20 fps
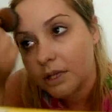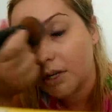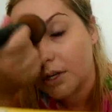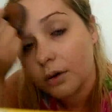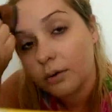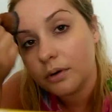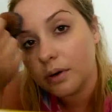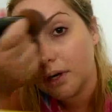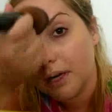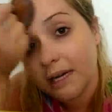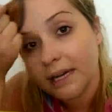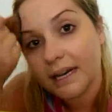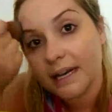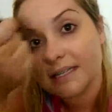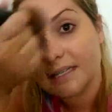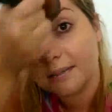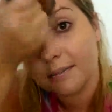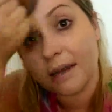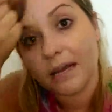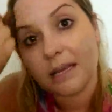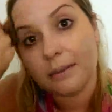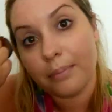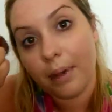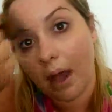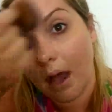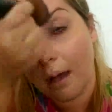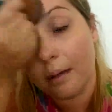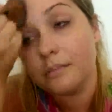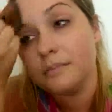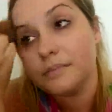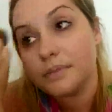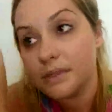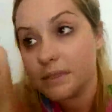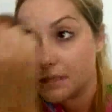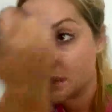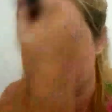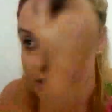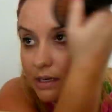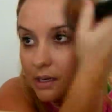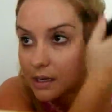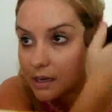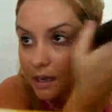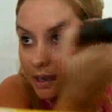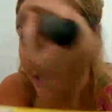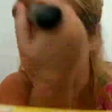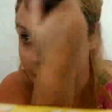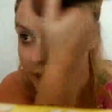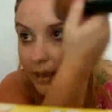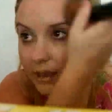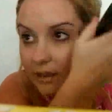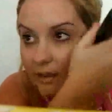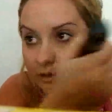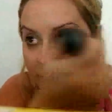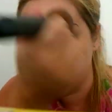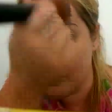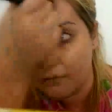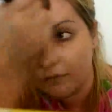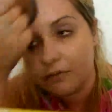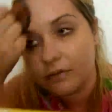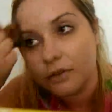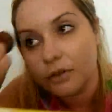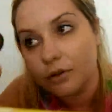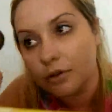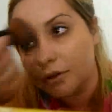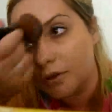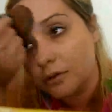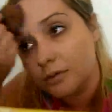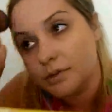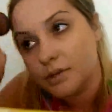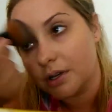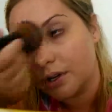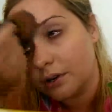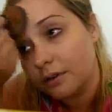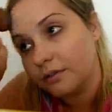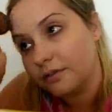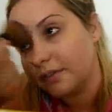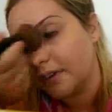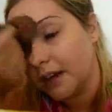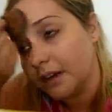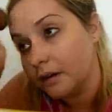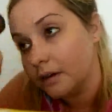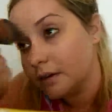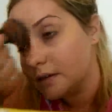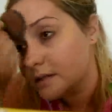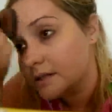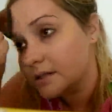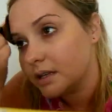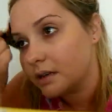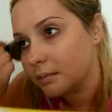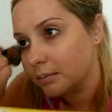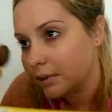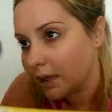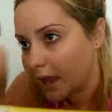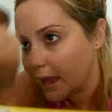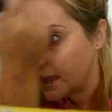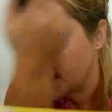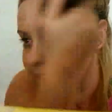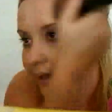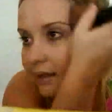You don't need as many pumps if you're using your fingers to apply